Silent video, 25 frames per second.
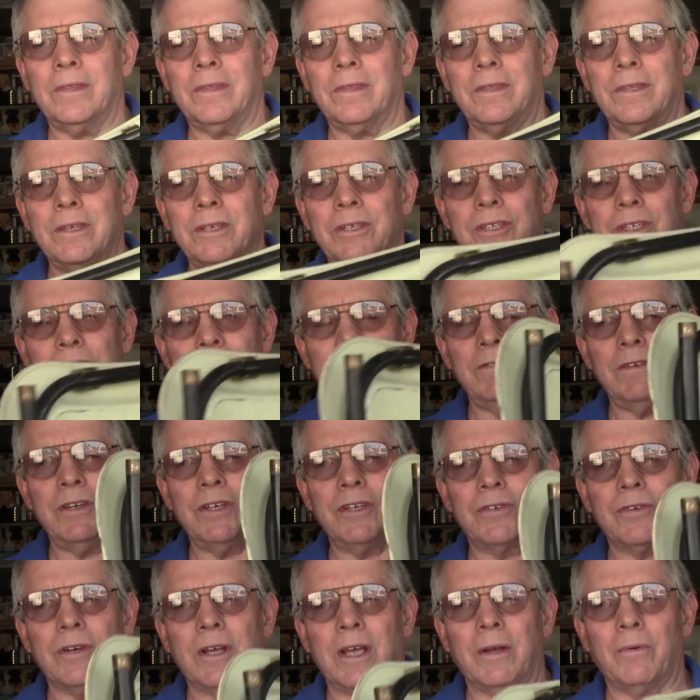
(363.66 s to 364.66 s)
this
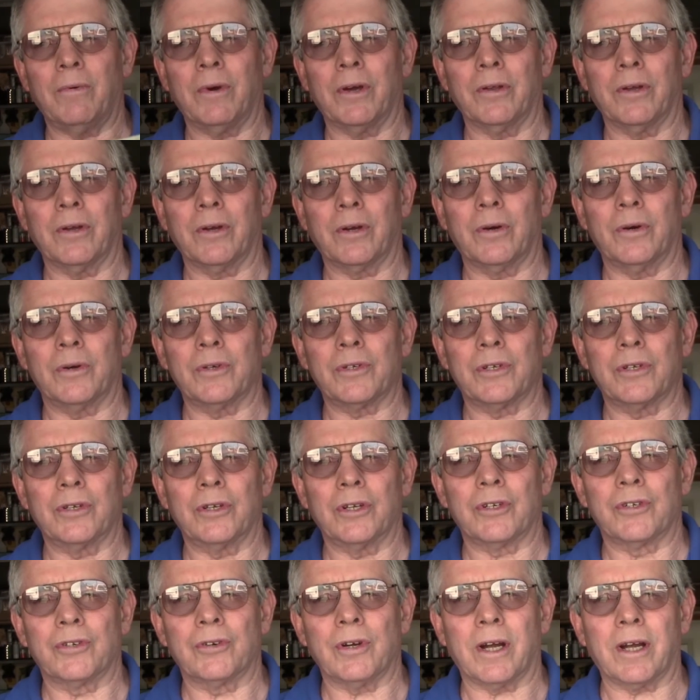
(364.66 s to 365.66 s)
TV tray, whether it goes in
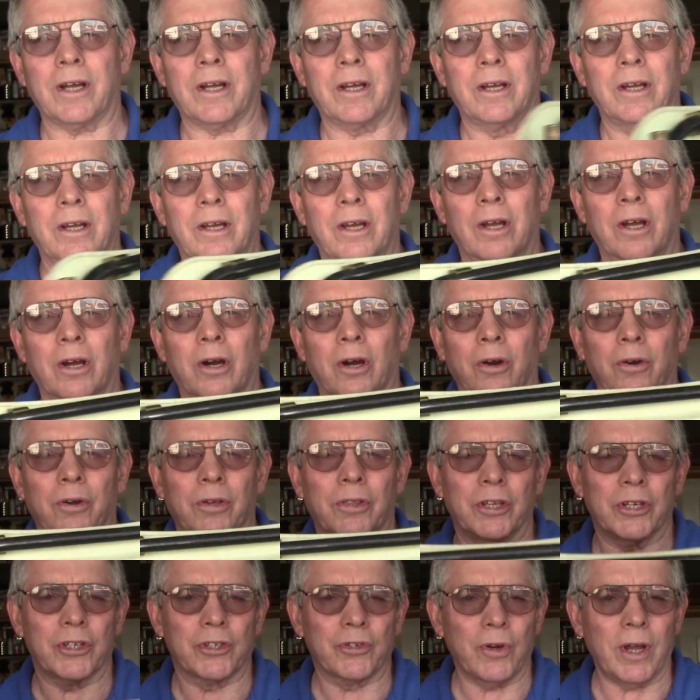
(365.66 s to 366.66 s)
the truck or
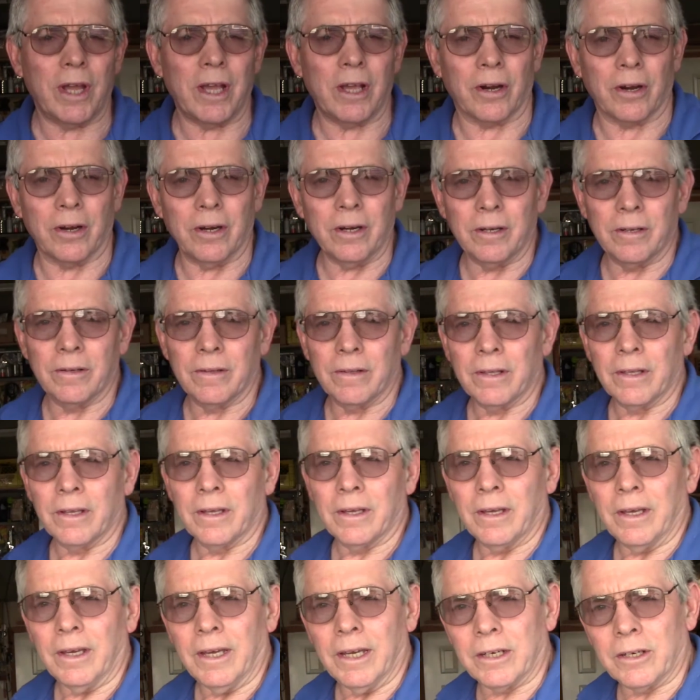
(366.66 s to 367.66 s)
in the trailer,
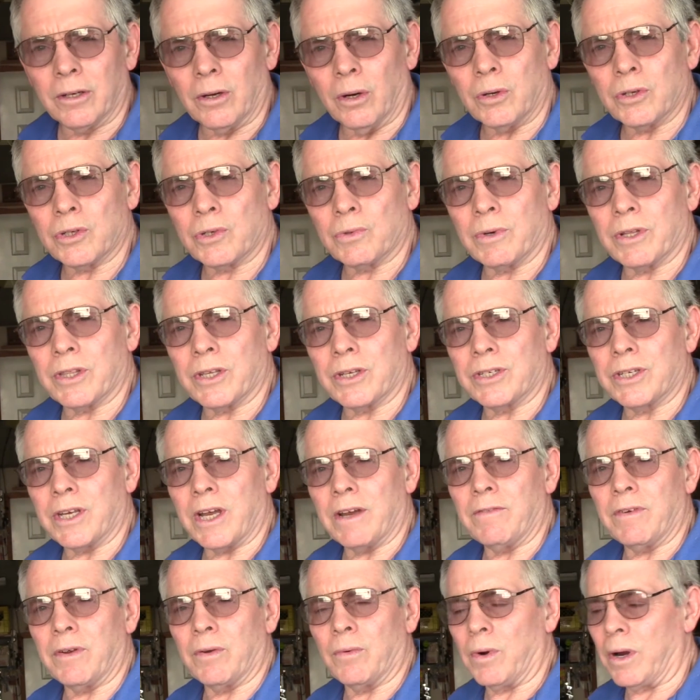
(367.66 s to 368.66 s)
it goes with us
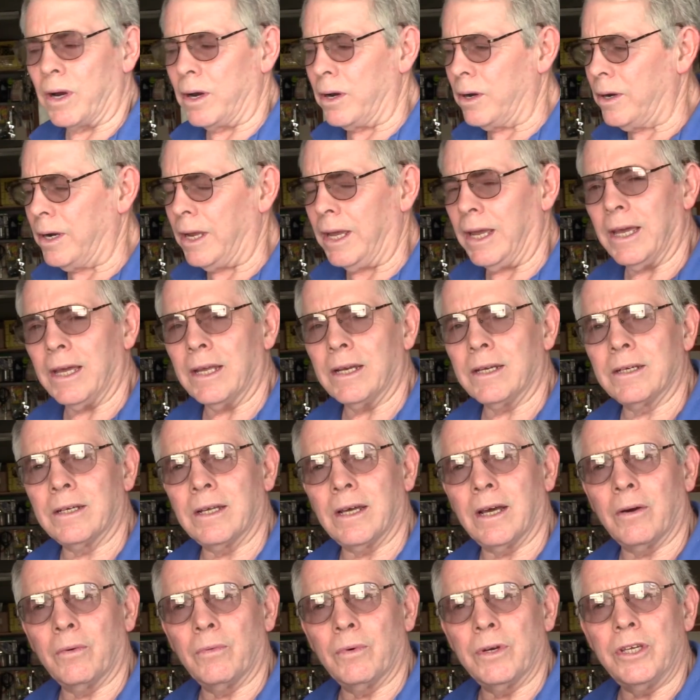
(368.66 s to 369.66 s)
everywhere,
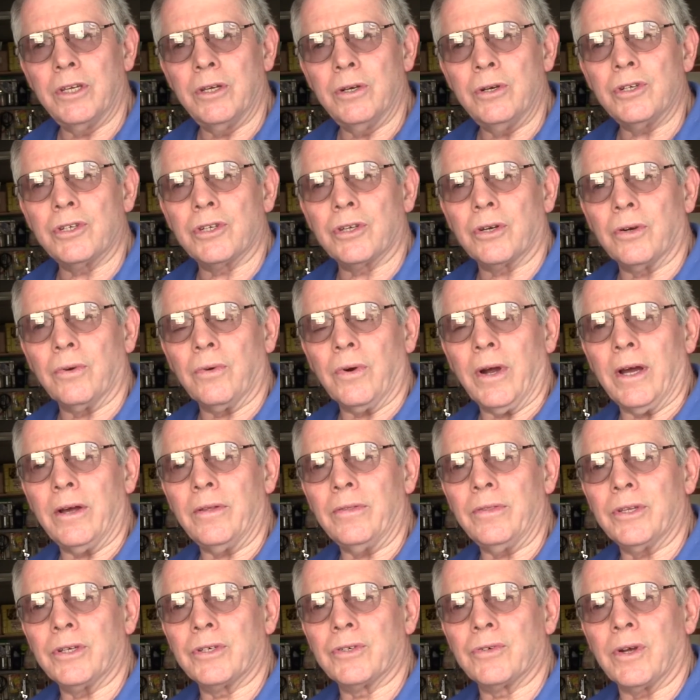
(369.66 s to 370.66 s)
and we use it
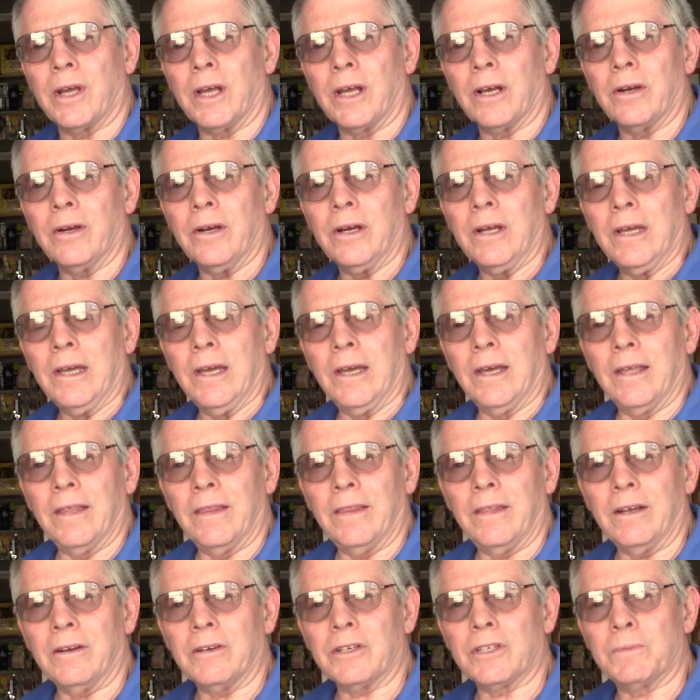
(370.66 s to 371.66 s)
around the trailer.
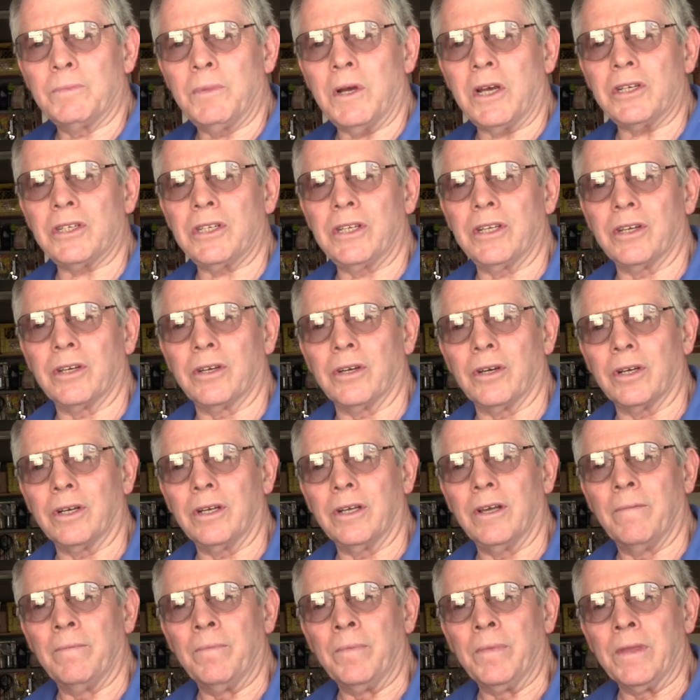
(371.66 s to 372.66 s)
They're especially
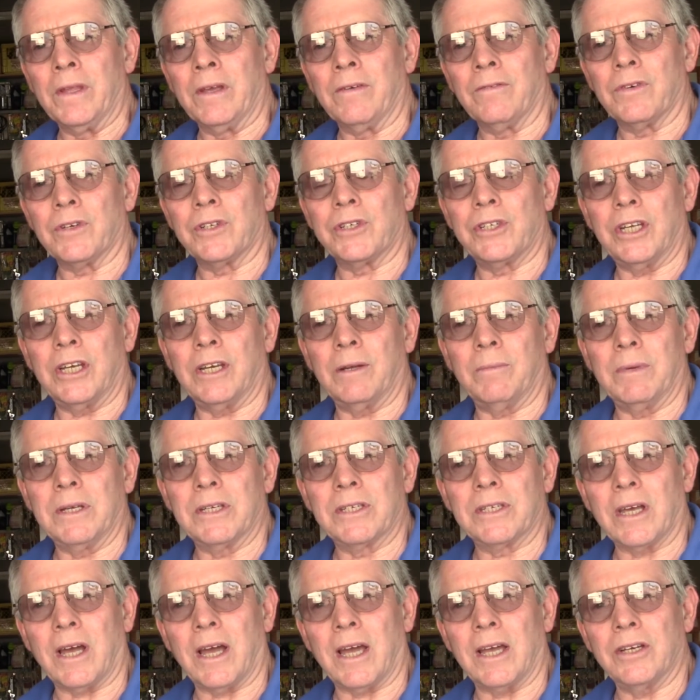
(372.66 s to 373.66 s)
good for sitting
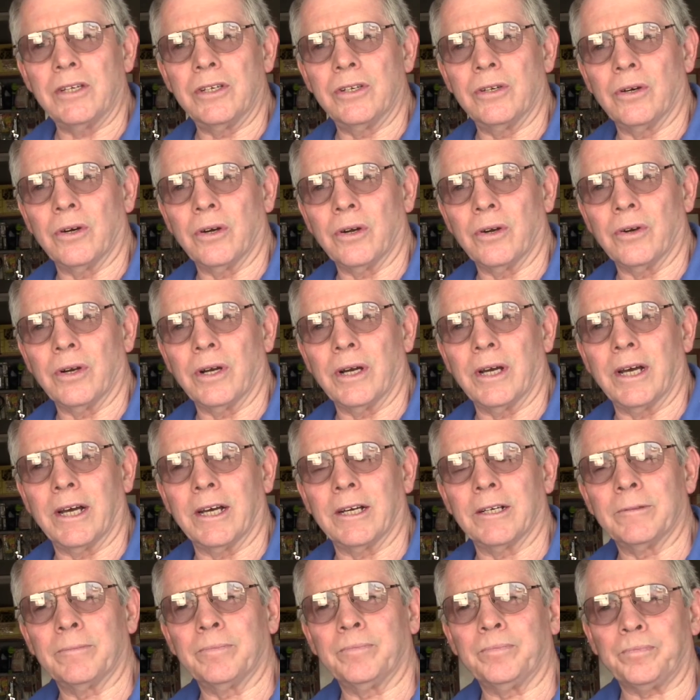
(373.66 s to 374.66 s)
beside
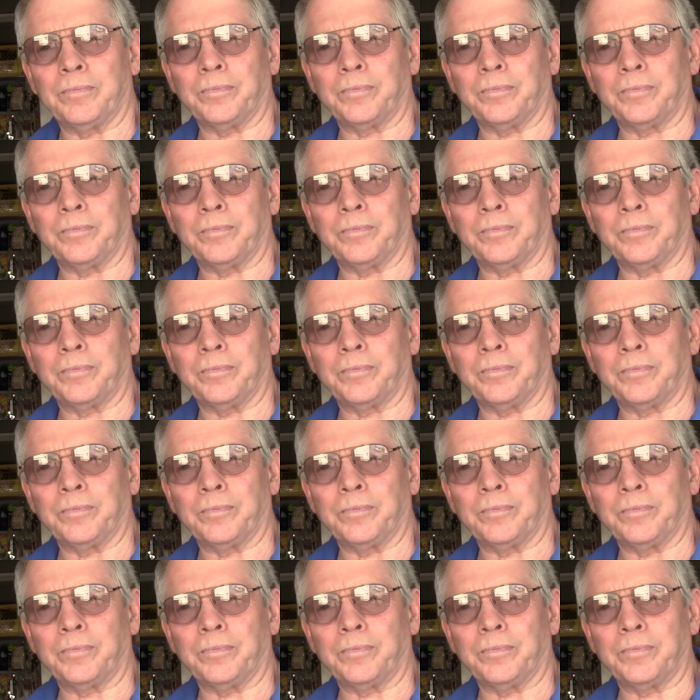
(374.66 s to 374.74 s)
your